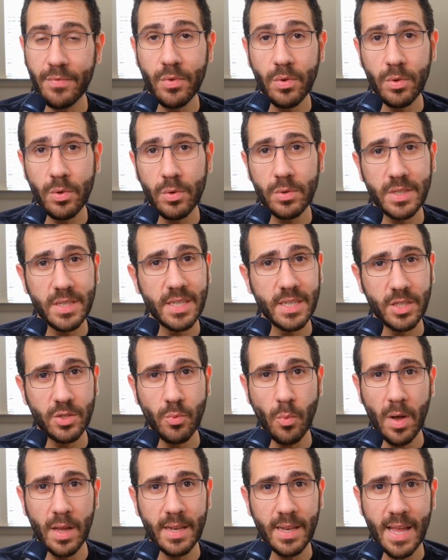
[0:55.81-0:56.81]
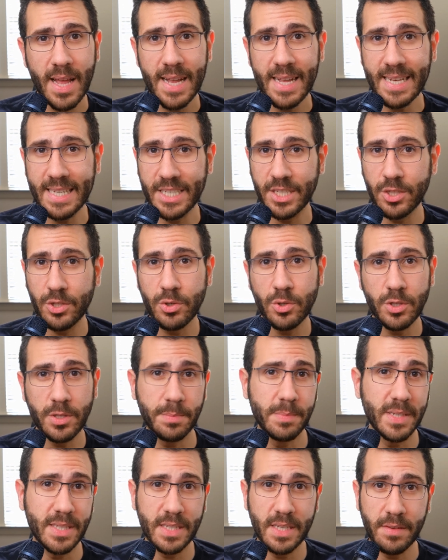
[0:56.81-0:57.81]
If you use just one line, it's too
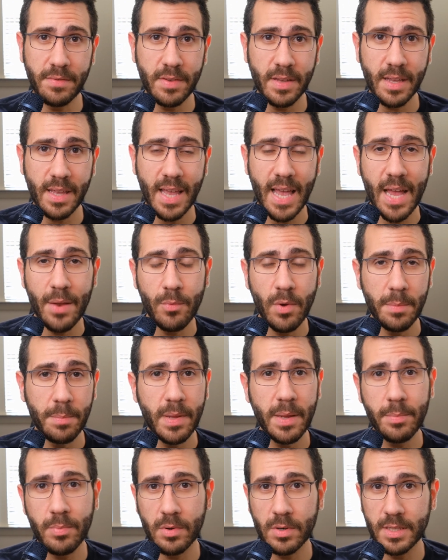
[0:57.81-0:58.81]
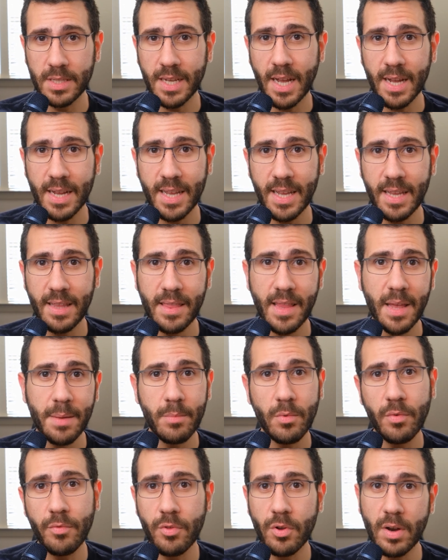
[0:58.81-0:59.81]
specific, and when people are talking, they
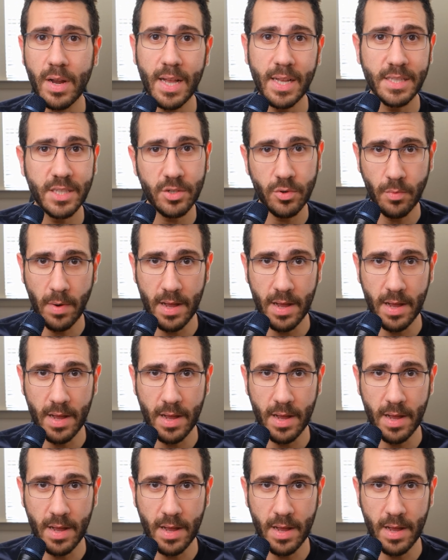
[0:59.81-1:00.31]
move their heads